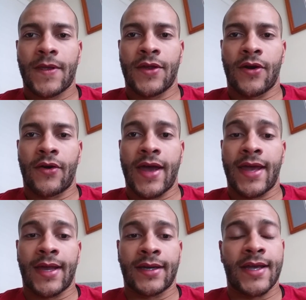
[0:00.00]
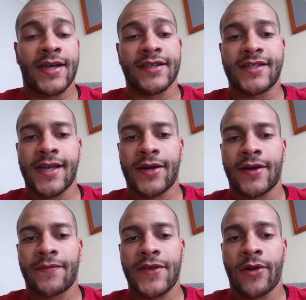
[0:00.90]
and
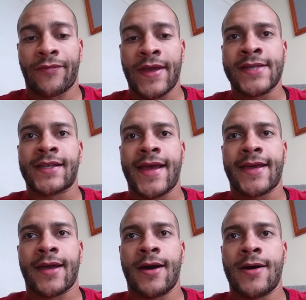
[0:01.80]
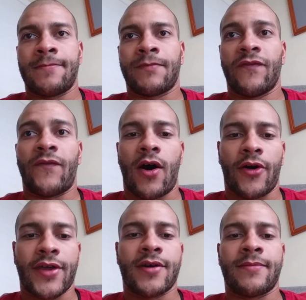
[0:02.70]
consider things like
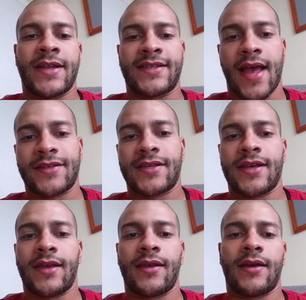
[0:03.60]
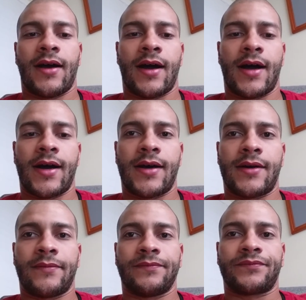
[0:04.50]
volume, intensity,
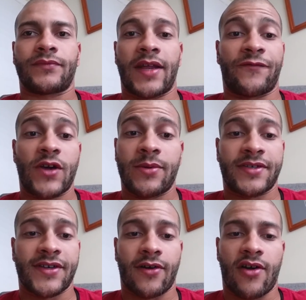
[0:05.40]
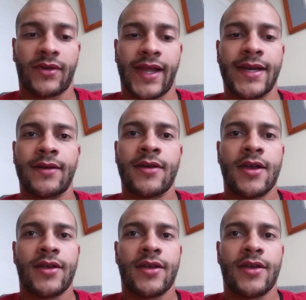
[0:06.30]
and frequency are all related.